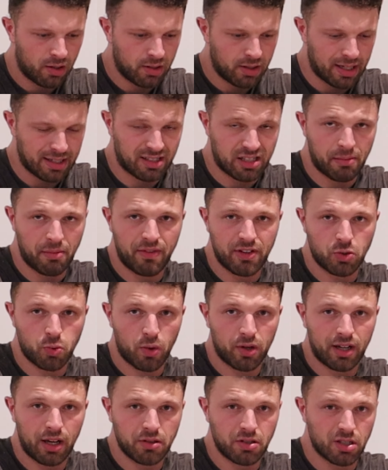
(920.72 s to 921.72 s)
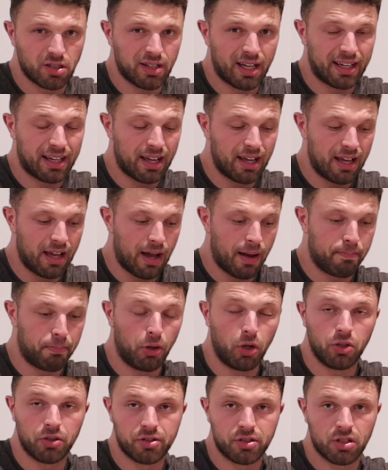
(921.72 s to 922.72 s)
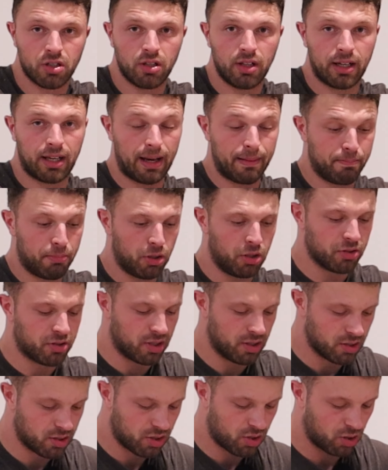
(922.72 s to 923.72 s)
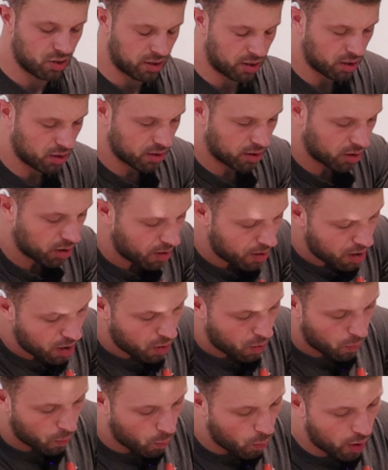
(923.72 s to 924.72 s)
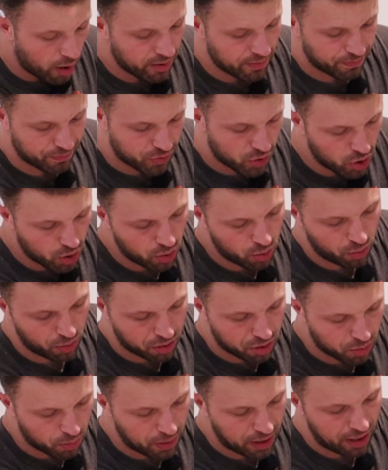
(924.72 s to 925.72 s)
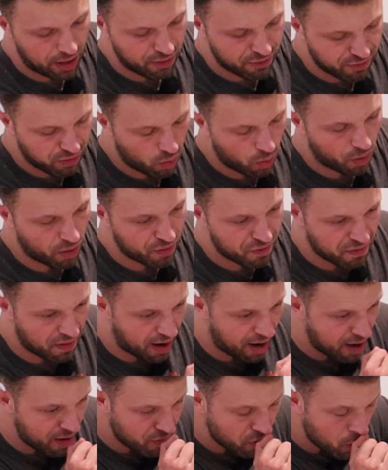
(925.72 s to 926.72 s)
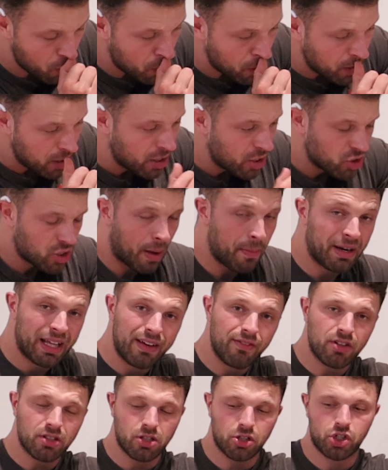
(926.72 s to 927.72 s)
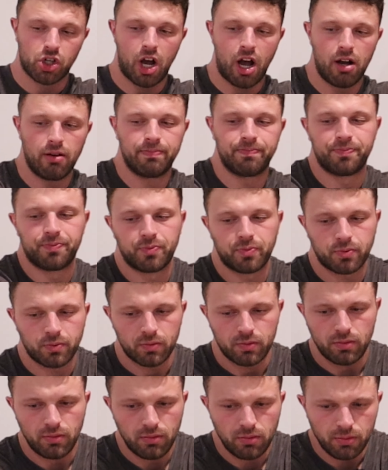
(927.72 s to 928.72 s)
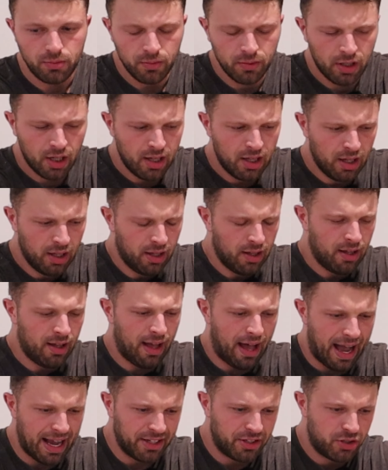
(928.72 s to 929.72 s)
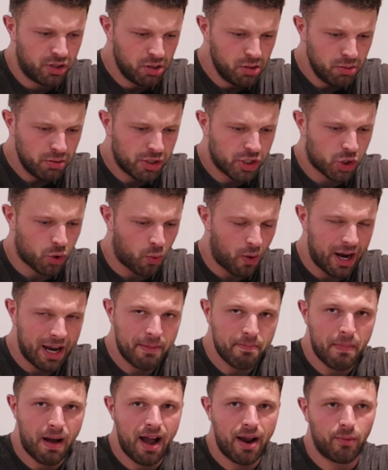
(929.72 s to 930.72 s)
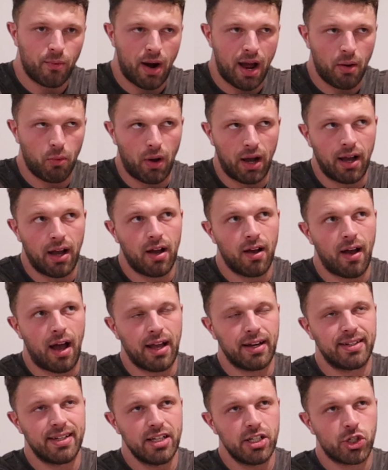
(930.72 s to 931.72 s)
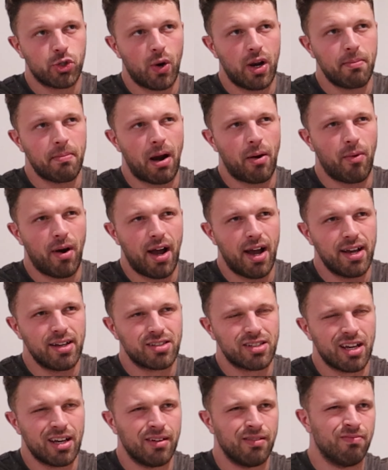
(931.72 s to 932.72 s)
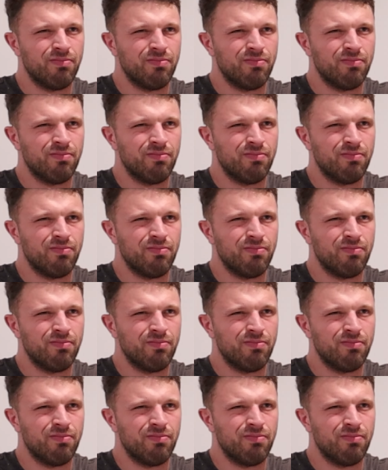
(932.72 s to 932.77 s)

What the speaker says: does some of his workouts. It's like a pulse, like in pulses. They're a little 1, 2, 3, 4, 5. So I'm gonna give this a shot. I did train my rise,